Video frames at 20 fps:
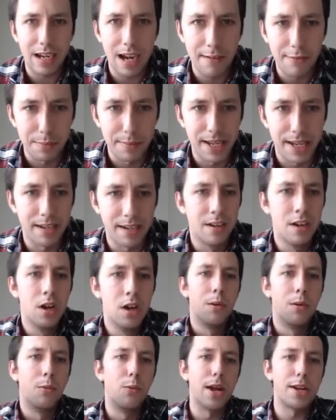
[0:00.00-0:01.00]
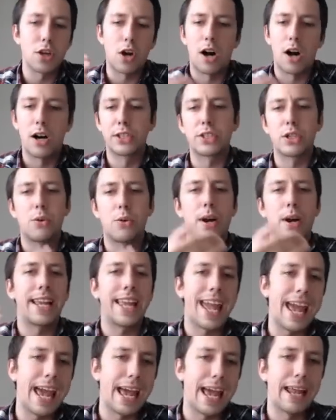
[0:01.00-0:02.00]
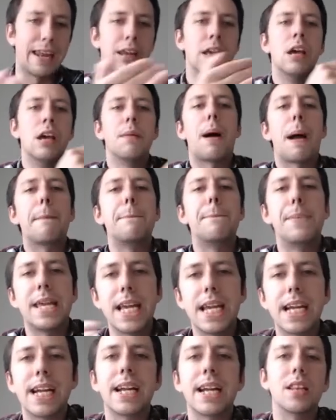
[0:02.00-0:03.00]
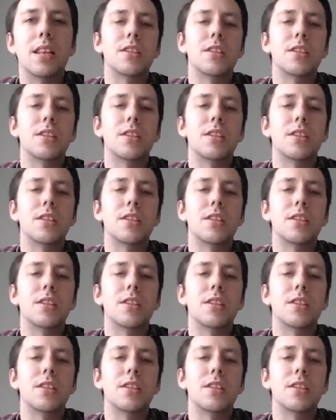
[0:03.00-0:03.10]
government, which also, again, by being